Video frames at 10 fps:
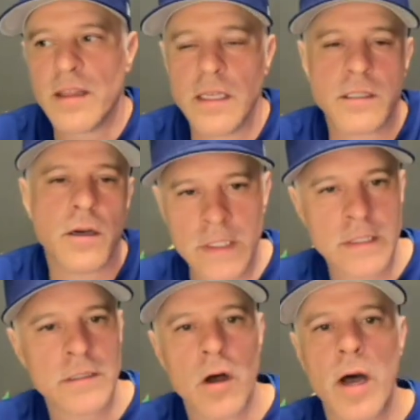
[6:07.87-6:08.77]
I think so.
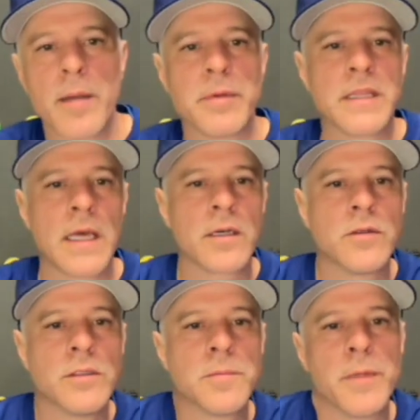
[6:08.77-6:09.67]
This is all
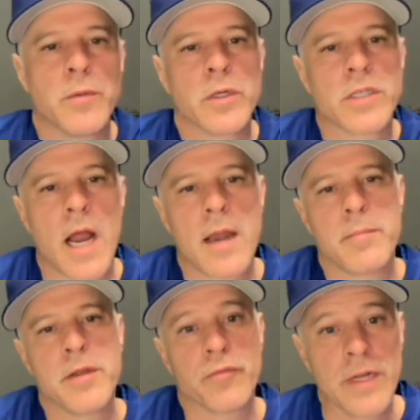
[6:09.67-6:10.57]
hypotheticals, but we're trying to
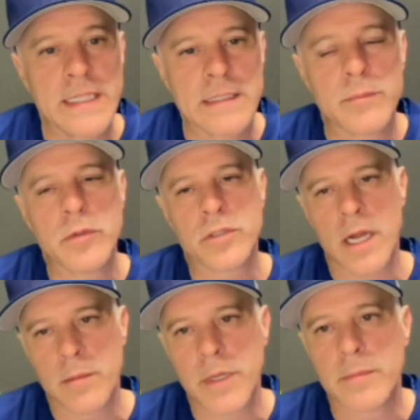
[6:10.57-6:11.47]
be reasonable,
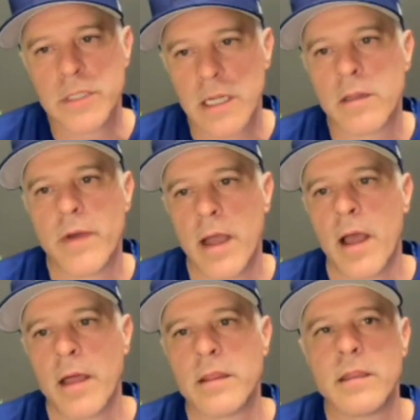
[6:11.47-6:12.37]
trying to be objective.
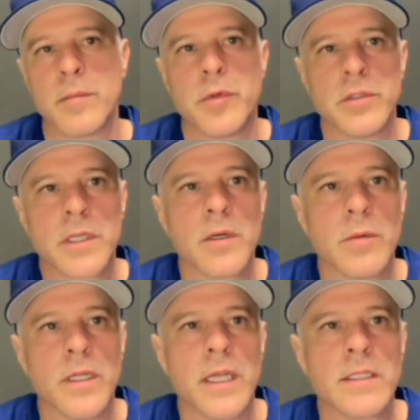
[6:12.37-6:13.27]
I think the Bulls could
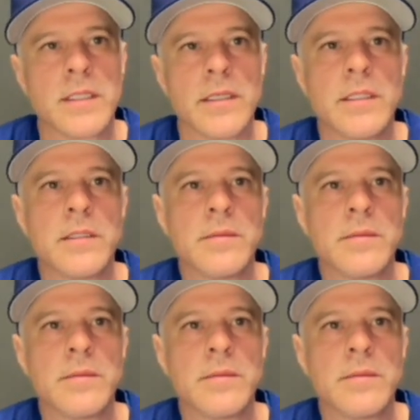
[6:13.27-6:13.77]
have won that series.